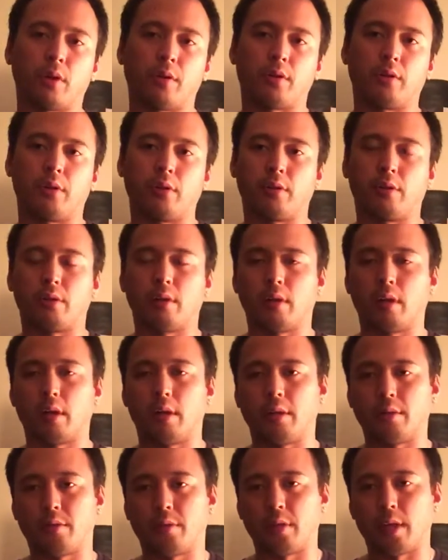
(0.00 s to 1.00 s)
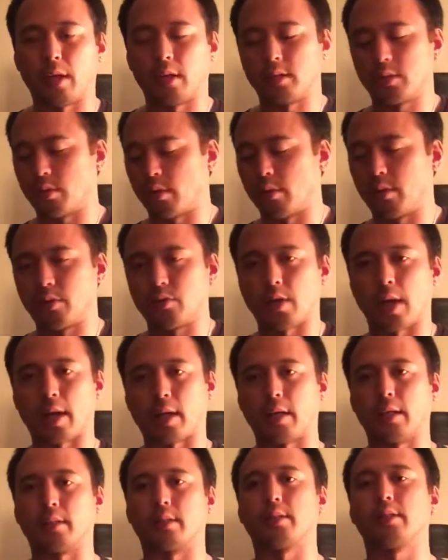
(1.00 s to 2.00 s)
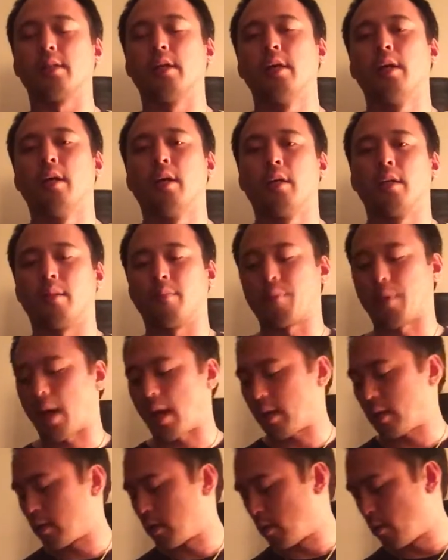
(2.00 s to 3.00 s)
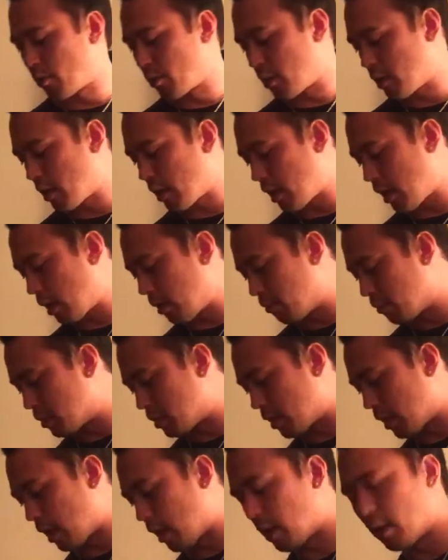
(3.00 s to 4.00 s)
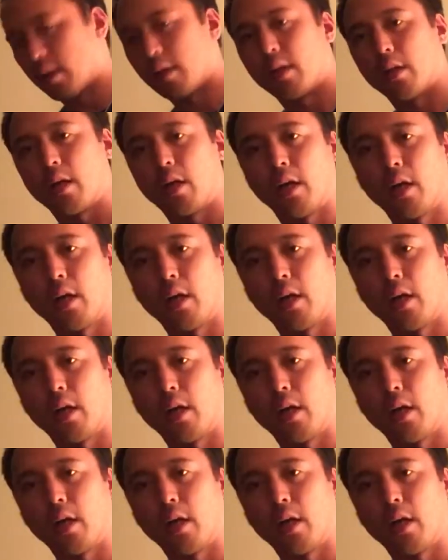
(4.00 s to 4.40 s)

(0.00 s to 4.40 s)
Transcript: other things on the jackets. The Patagonia M10